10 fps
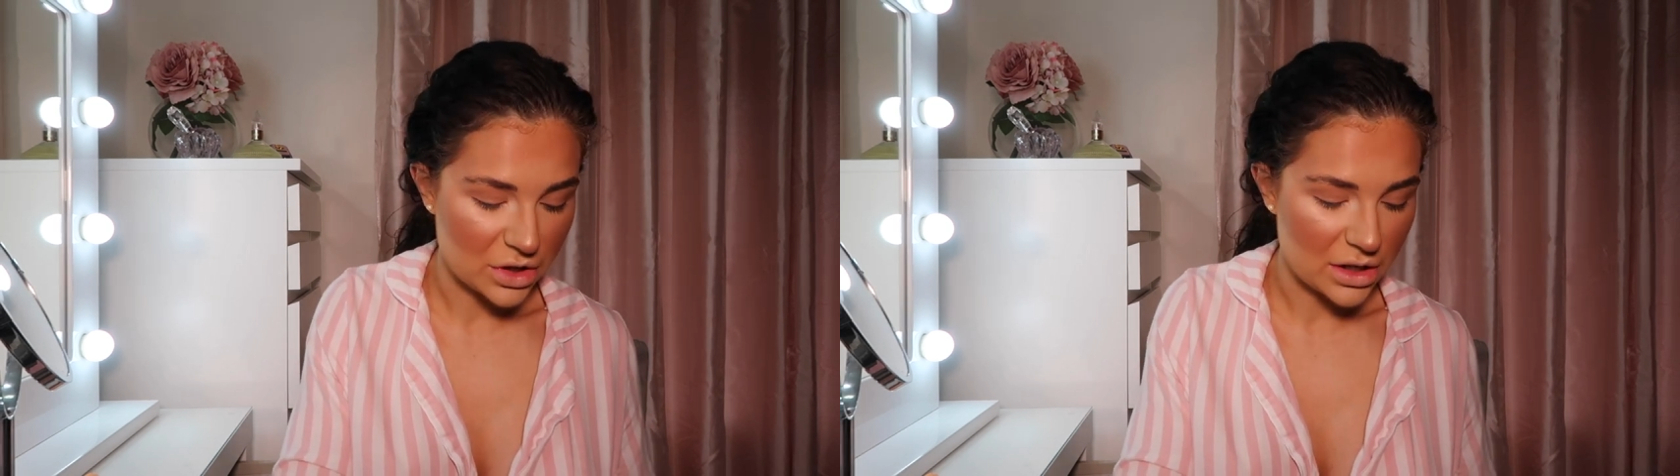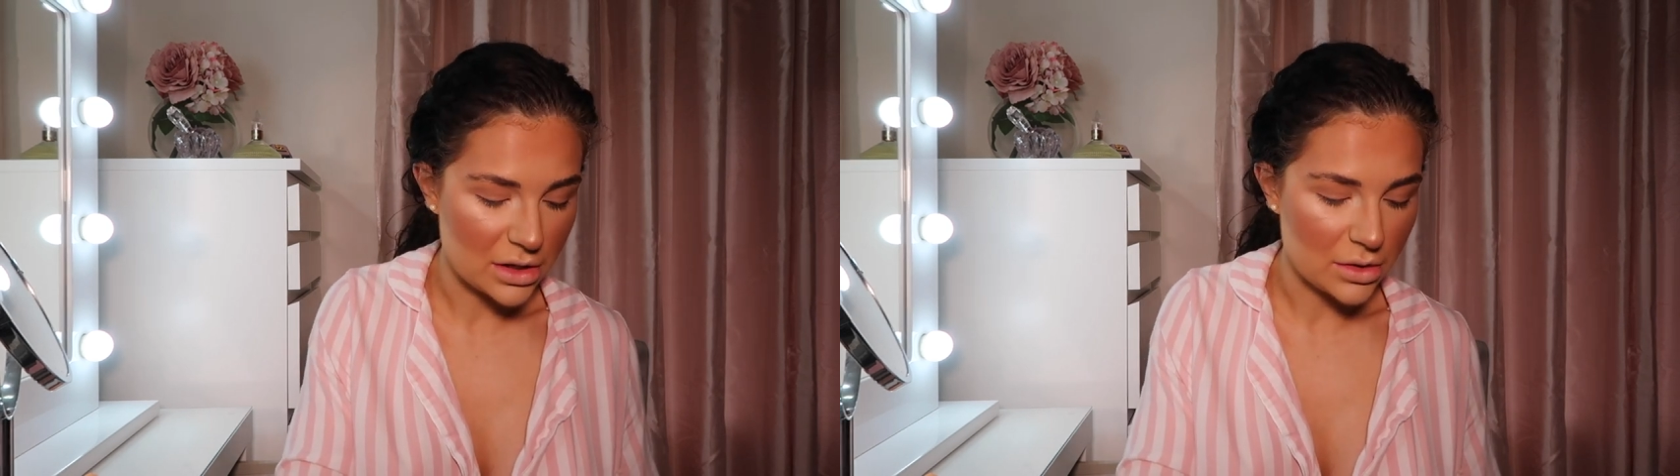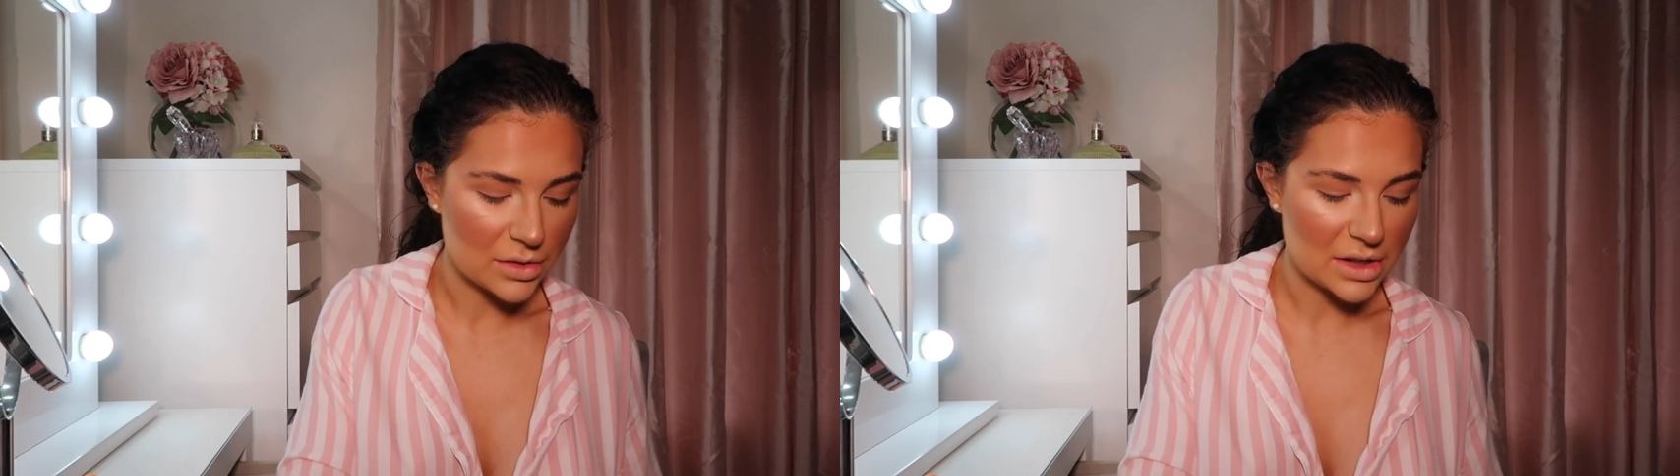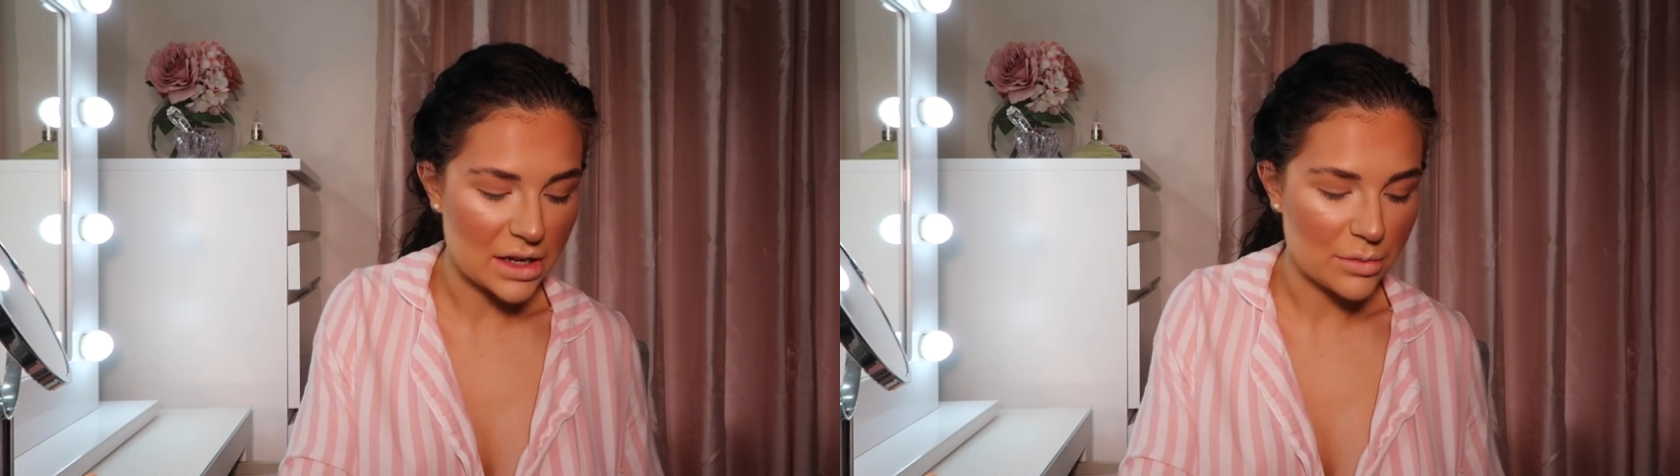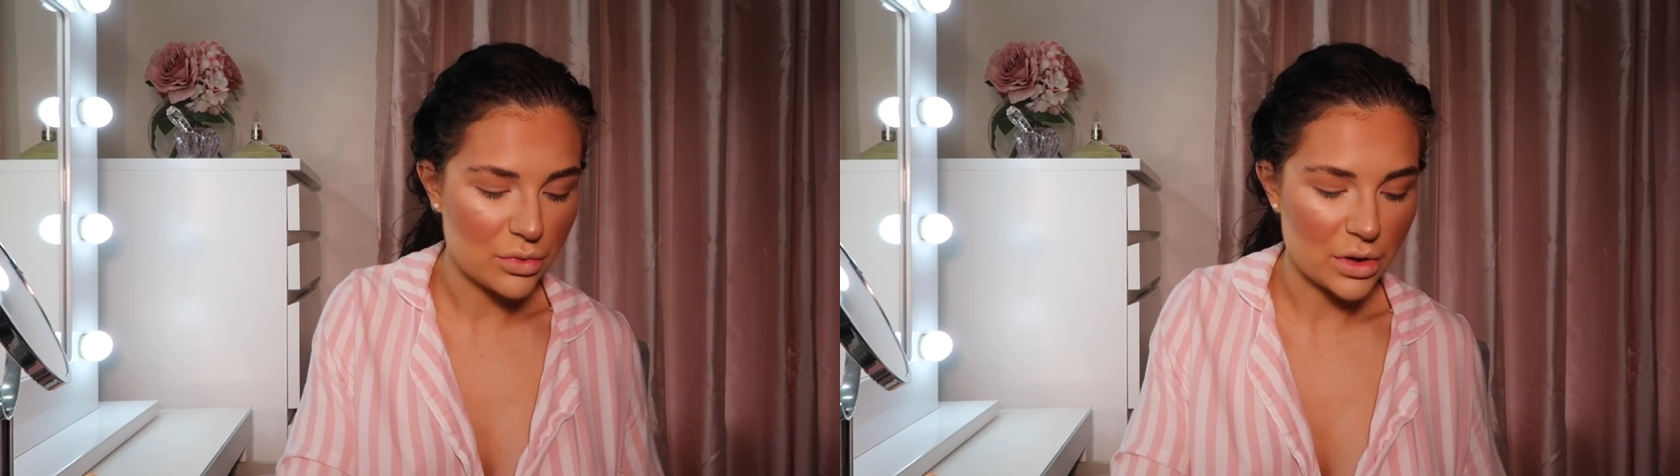I use
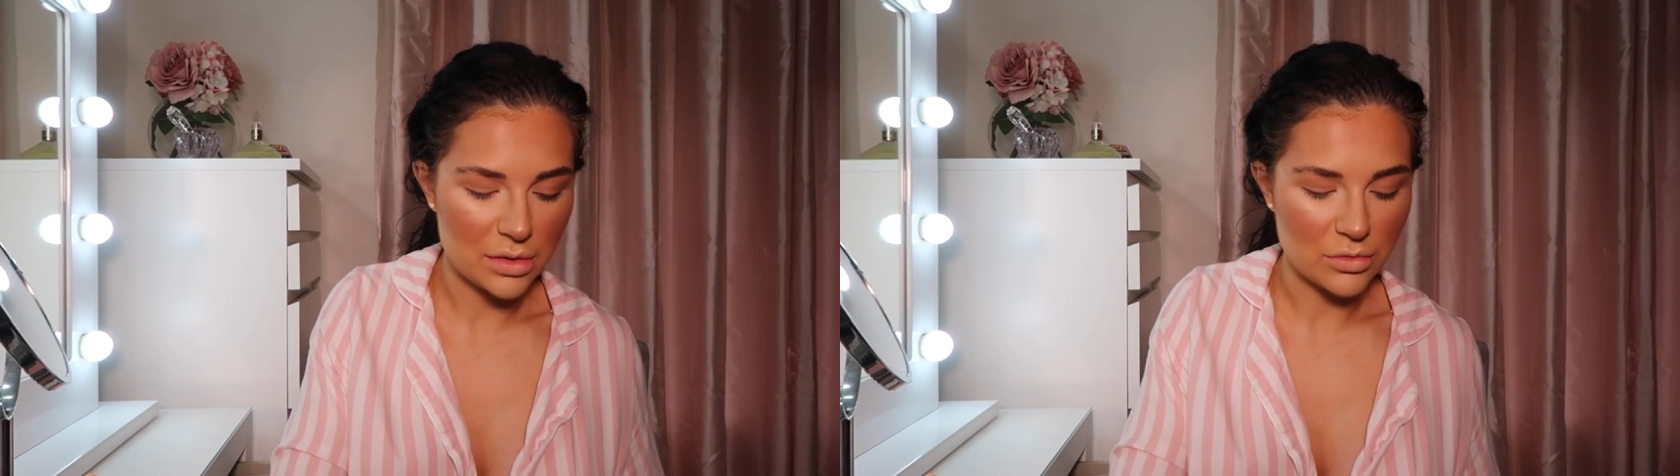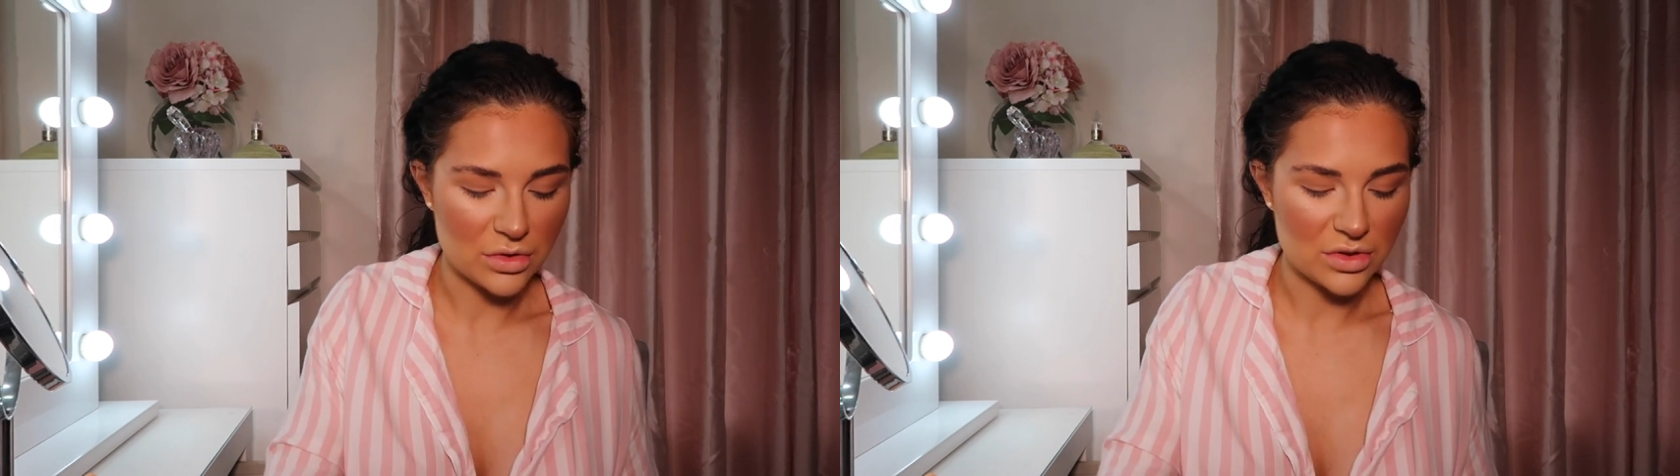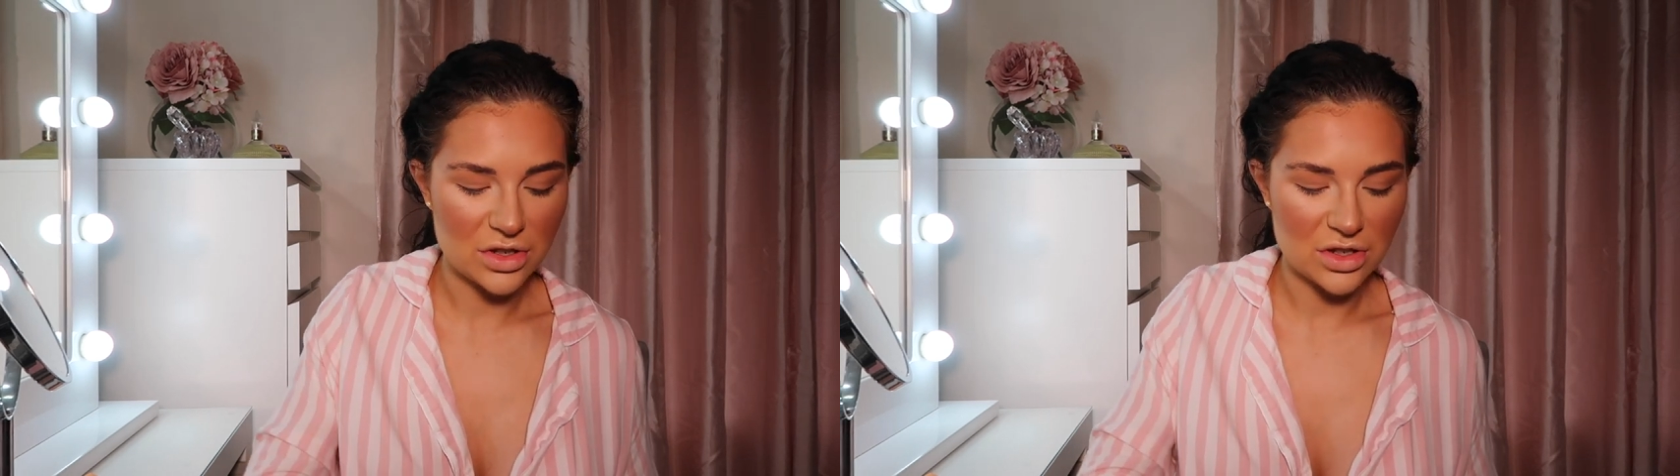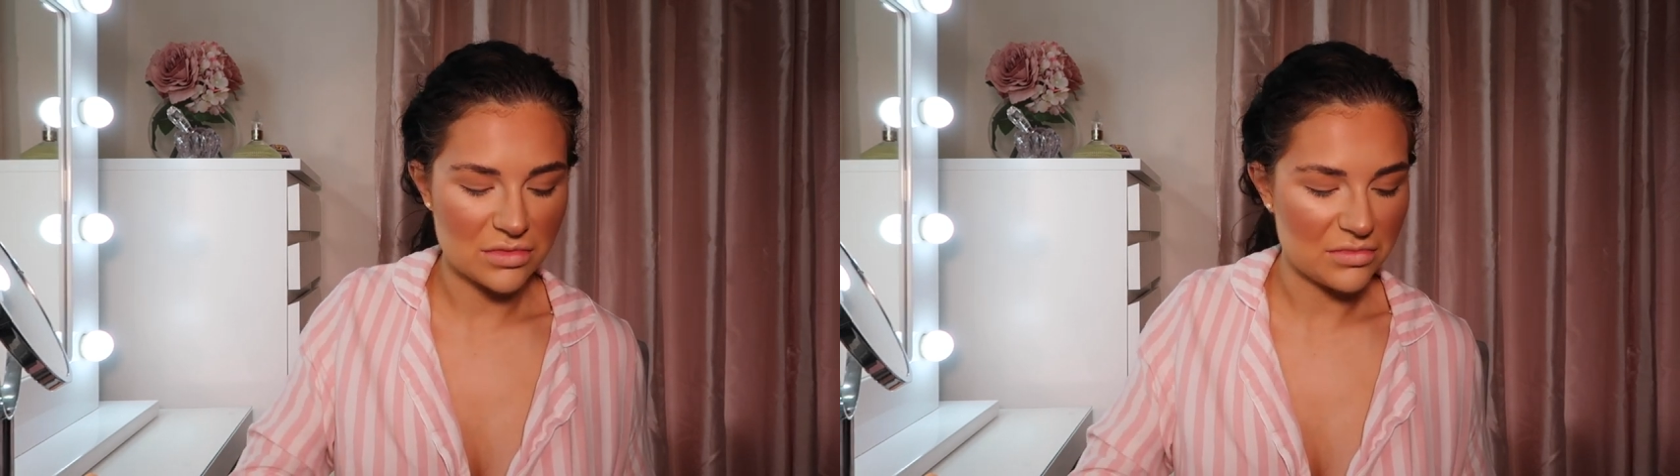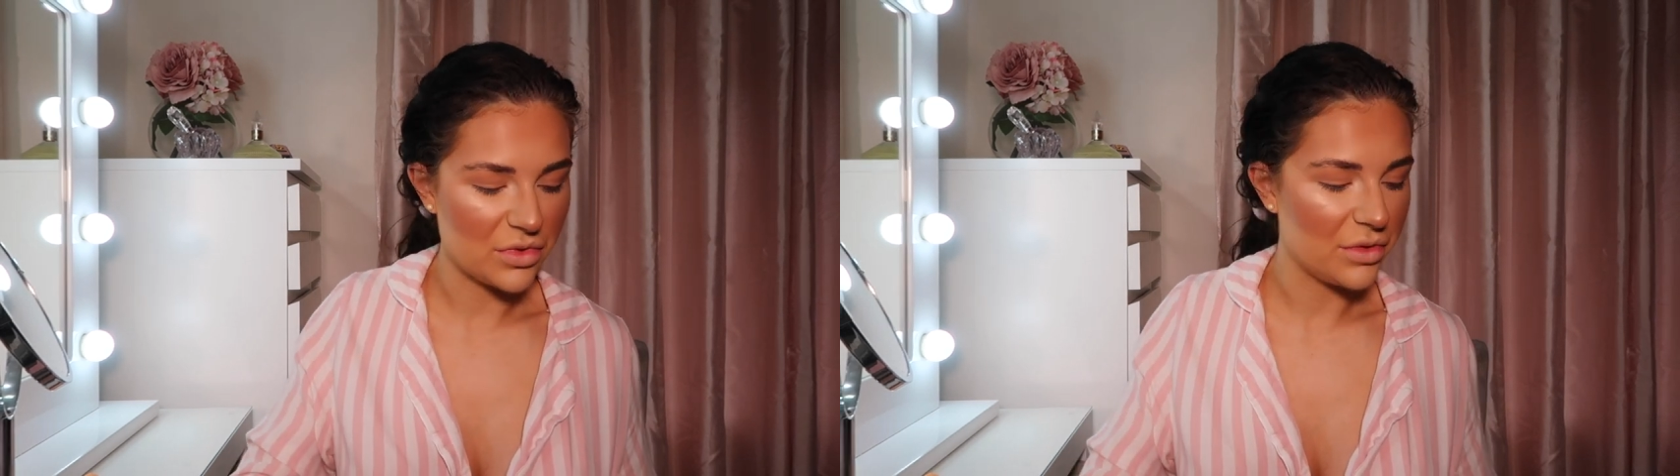it pretty much